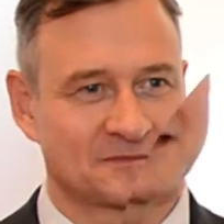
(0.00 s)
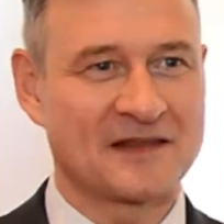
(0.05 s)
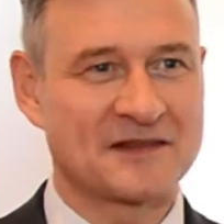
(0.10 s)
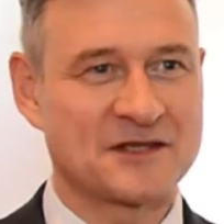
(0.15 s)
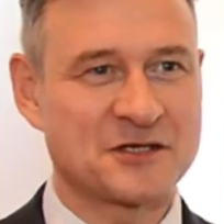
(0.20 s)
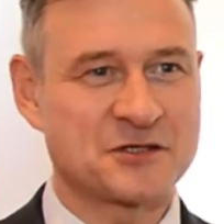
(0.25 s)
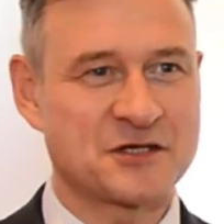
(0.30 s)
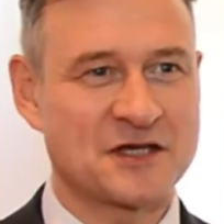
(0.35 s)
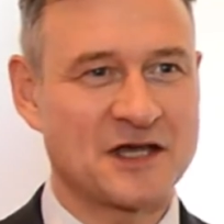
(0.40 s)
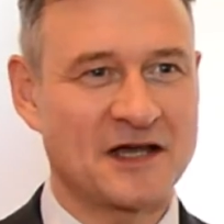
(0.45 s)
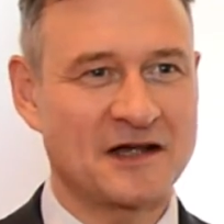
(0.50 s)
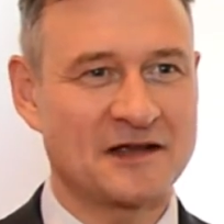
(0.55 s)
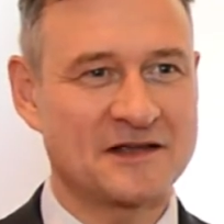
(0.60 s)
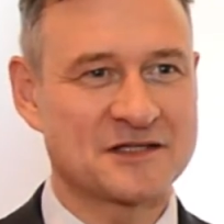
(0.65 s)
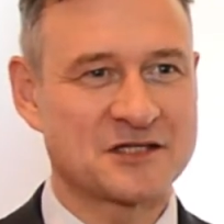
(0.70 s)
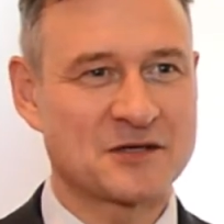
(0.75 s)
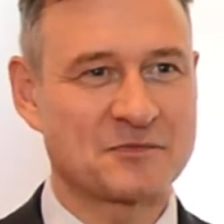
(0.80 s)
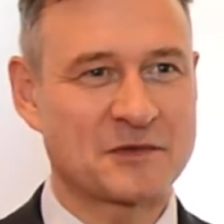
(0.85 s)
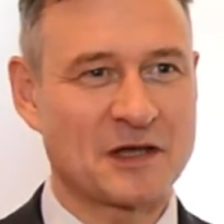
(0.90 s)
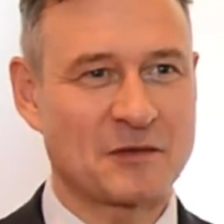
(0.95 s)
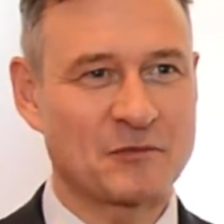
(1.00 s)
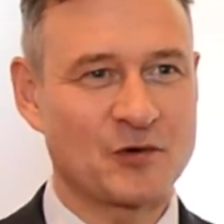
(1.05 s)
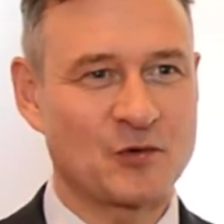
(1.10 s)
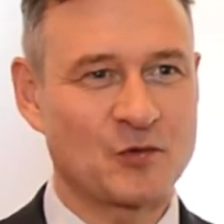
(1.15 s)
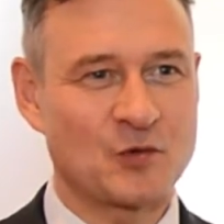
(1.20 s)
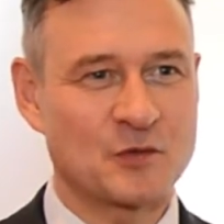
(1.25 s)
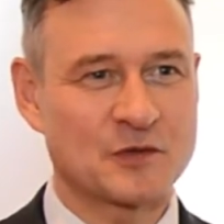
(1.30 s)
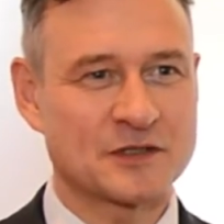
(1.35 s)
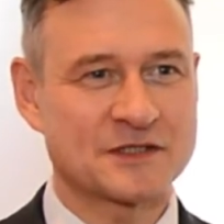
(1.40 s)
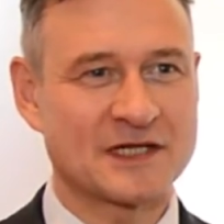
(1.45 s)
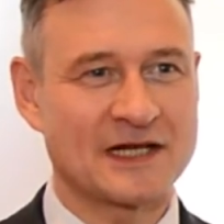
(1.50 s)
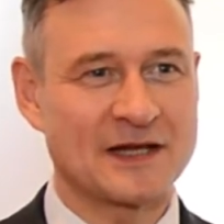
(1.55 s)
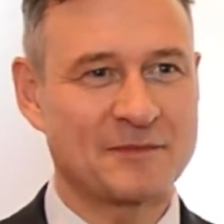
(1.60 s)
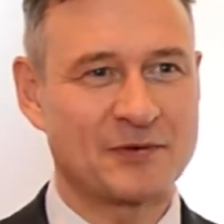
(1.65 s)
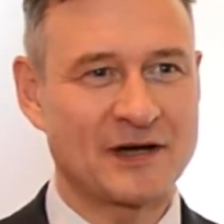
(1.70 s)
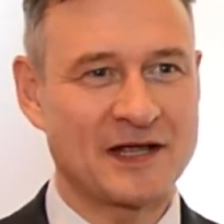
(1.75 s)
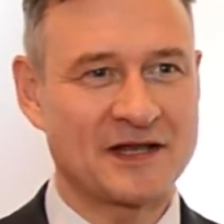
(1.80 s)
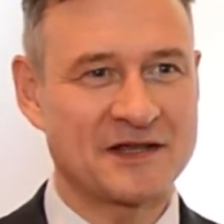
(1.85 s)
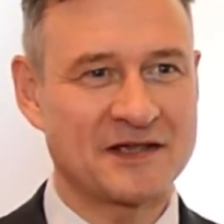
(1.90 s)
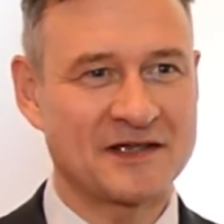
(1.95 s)
This year, in September, we were
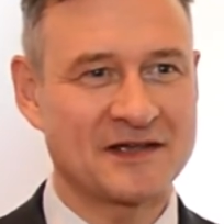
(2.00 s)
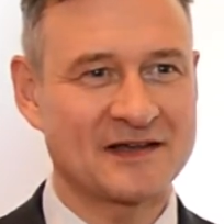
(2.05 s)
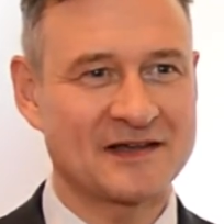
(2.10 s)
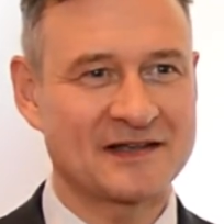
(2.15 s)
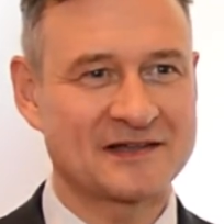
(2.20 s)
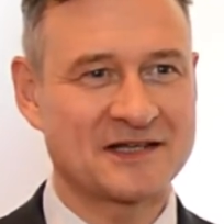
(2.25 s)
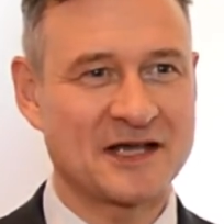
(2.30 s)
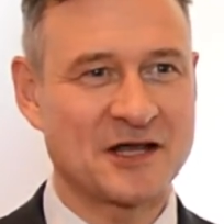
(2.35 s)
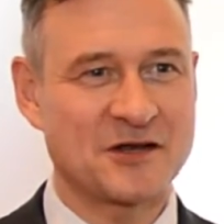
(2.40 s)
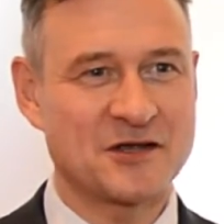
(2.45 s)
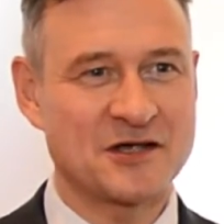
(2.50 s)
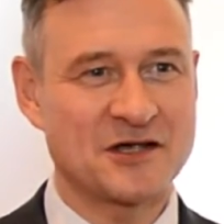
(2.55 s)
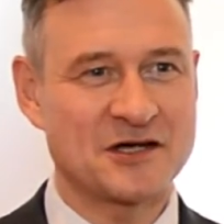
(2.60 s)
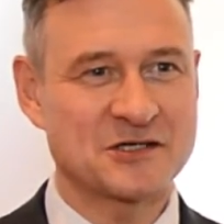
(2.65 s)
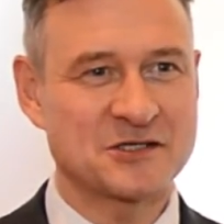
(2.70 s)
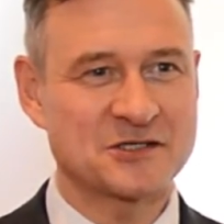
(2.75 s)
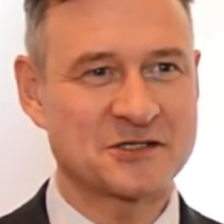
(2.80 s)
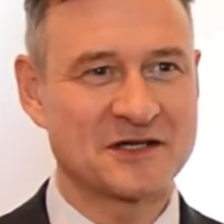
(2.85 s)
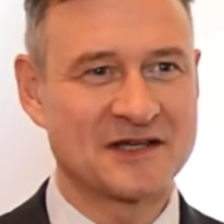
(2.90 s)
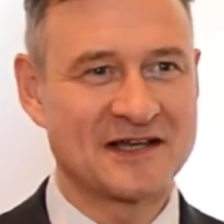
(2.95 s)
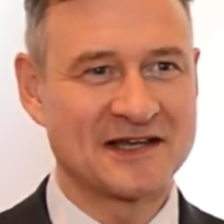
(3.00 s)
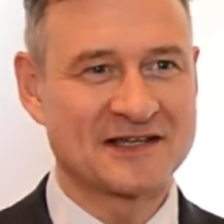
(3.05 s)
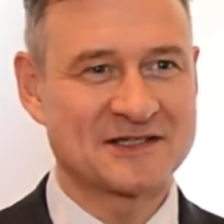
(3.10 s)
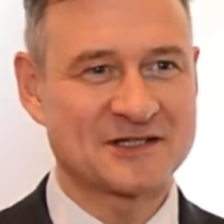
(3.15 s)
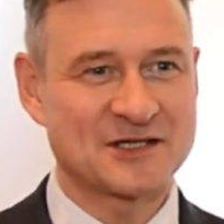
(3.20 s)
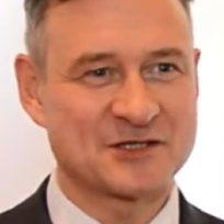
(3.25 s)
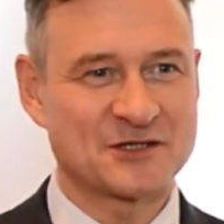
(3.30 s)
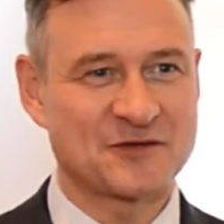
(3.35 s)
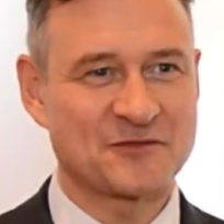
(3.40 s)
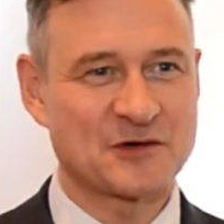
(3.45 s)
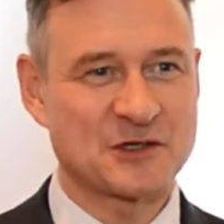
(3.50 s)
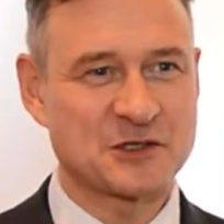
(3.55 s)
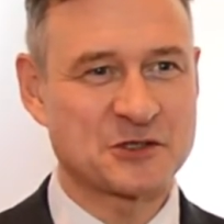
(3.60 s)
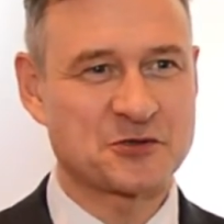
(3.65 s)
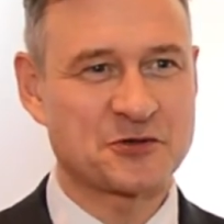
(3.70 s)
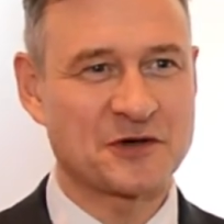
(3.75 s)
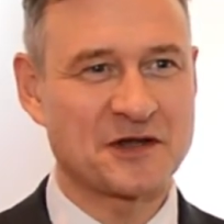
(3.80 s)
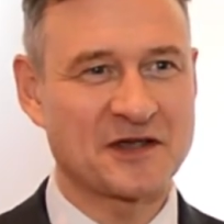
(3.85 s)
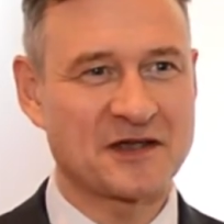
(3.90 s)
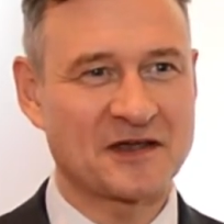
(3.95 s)
celebrating 10 years since the
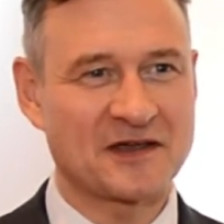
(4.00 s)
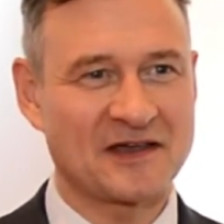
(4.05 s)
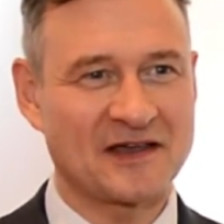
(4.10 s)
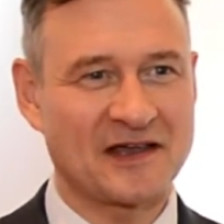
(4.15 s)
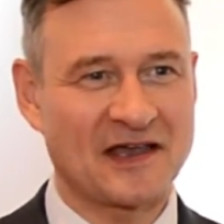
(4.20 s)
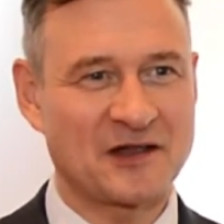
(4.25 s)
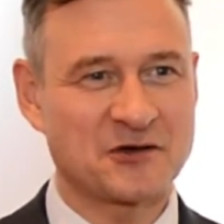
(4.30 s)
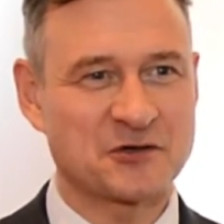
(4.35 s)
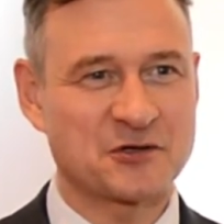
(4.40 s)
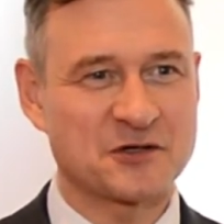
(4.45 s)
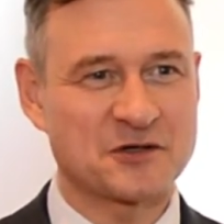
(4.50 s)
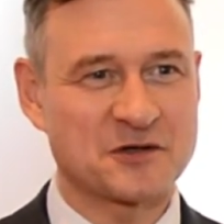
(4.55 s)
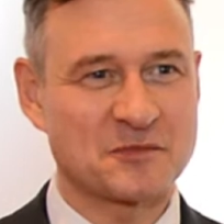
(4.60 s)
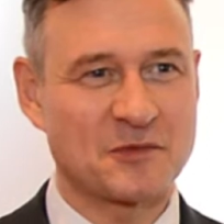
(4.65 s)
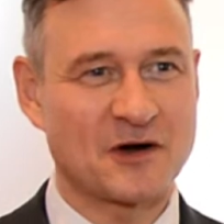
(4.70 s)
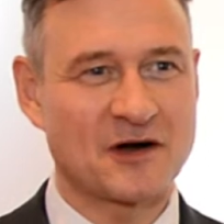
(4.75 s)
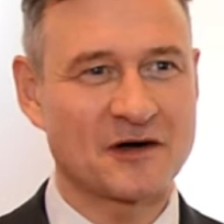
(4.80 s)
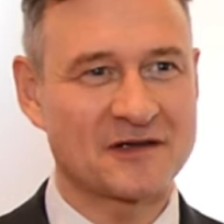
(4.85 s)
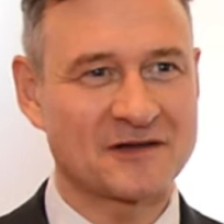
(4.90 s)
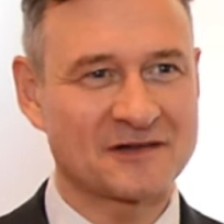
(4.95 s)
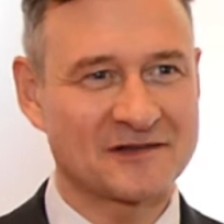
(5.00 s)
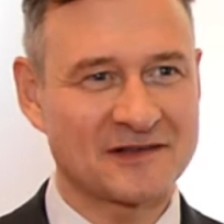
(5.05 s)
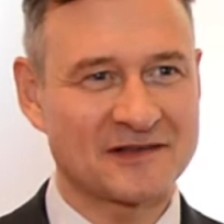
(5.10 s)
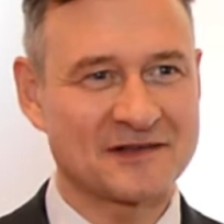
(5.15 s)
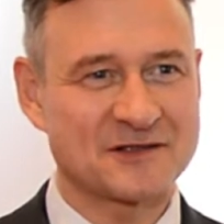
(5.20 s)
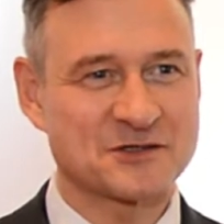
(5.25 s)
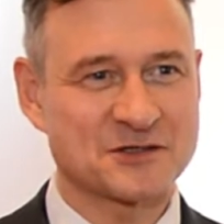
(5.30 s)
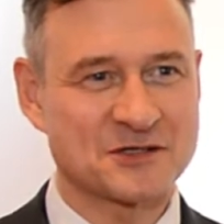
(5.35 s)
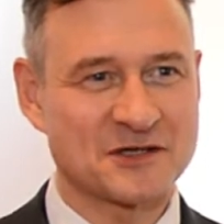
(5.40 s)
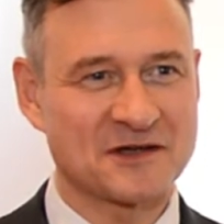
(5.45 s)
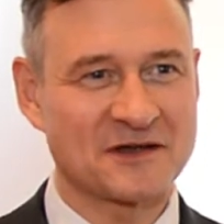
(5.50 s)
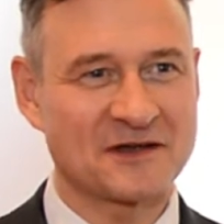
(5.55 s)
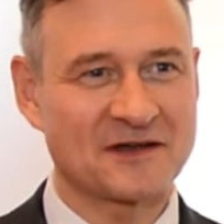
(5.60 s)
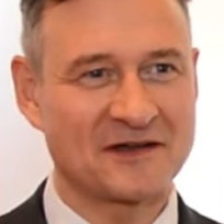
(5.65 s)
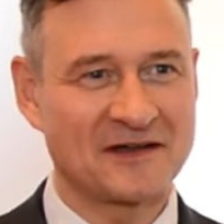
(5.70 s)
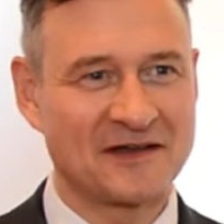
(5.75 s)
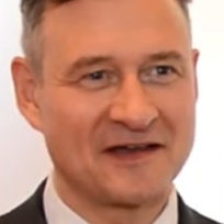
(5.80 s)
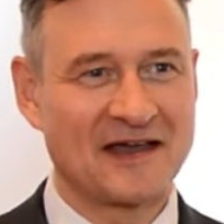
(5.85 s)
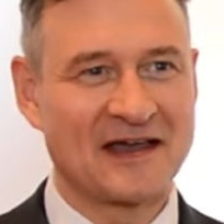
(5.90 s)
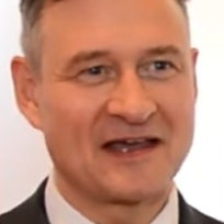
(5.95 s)
first ring uh, entered the market, and it's a
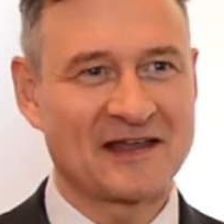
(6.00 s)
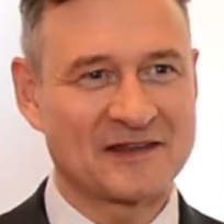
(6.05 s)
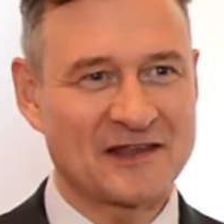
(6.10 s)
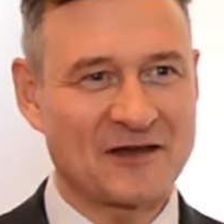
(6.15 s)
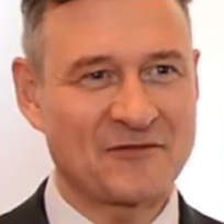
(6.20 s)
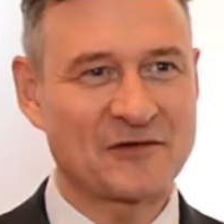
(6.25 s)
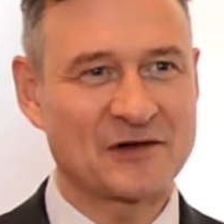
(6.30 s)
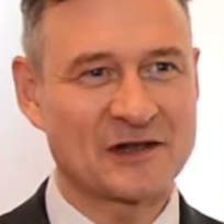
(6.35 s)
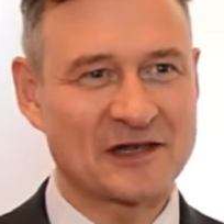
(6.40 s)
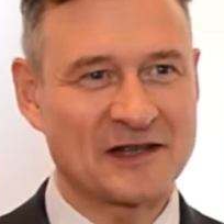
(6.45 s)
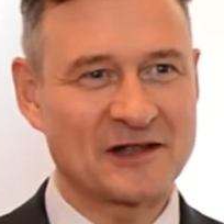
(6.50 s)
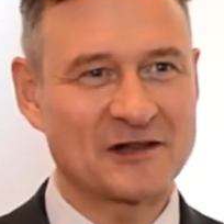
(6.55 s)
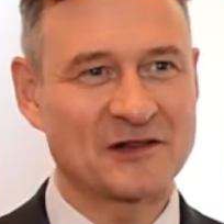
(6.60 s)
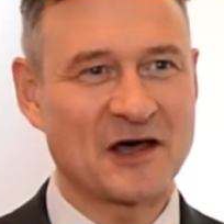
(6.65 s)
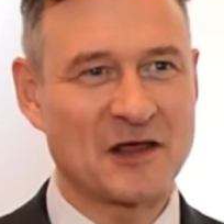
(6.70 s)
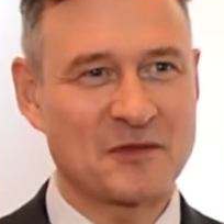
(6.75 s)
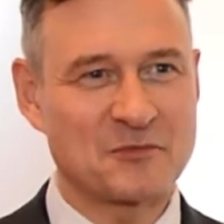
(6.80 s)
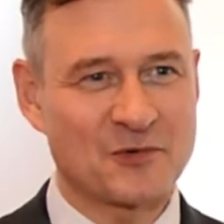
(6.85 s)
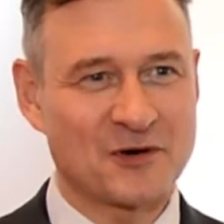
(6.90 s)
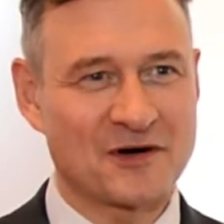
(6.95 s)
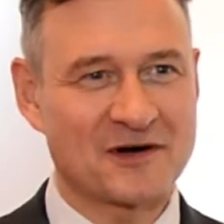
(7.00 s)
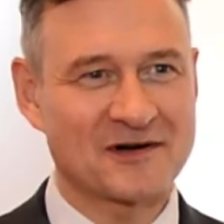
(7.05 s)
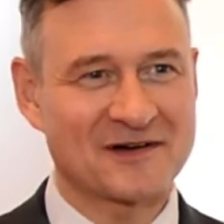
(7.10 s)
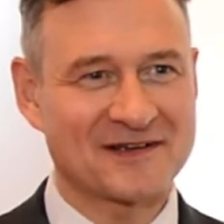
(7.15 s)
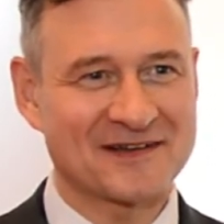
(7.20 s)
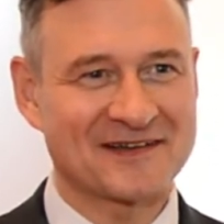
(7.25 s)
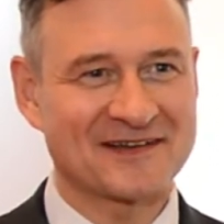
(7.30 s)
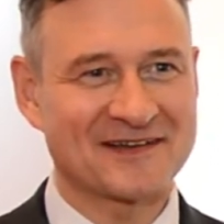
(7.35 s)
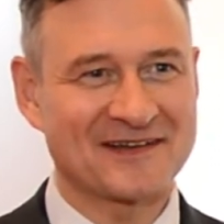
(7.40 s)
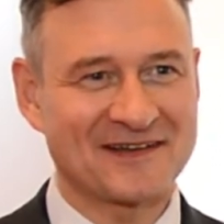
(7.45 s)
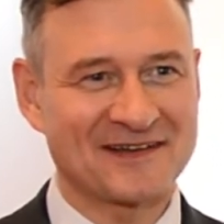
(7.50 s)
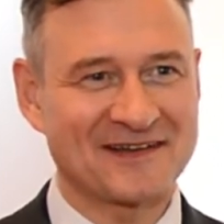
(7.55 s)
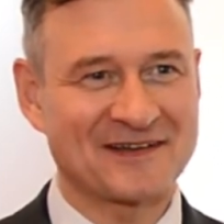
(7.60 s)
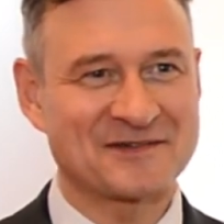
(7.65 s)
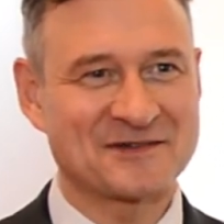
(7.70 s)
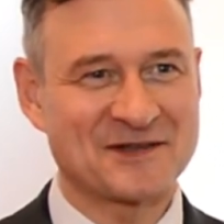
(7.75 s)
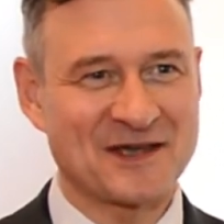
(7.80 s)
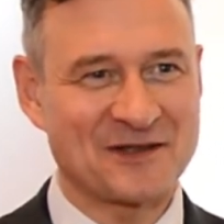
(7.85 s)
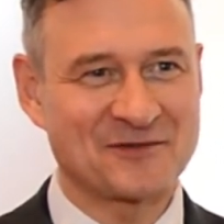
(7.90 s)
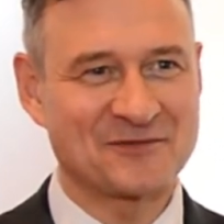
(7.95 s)
uh, definitely landmark uh,
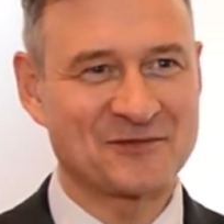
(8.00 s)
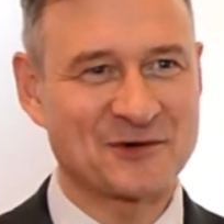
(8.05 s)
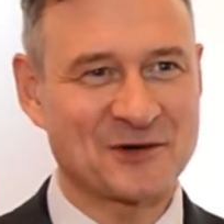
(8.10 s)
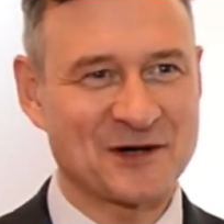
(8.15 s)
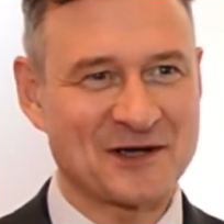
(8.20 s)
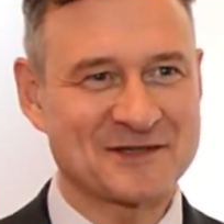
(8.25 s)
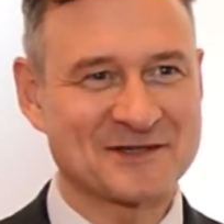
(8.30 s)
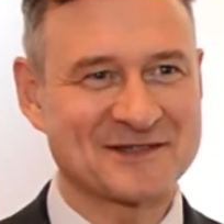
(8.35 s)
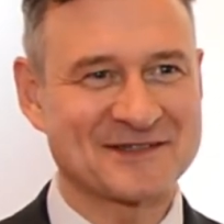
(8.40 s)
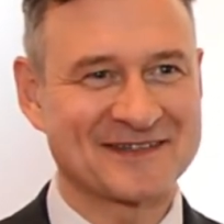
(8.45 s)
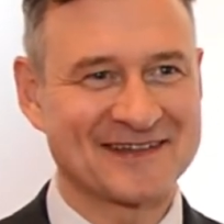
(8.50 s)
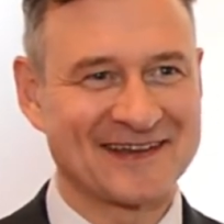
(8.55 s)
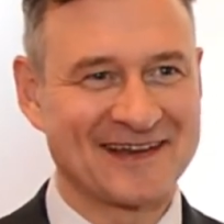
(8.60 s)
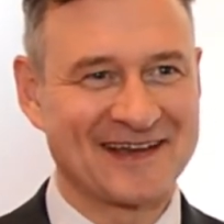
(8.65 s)
date for us.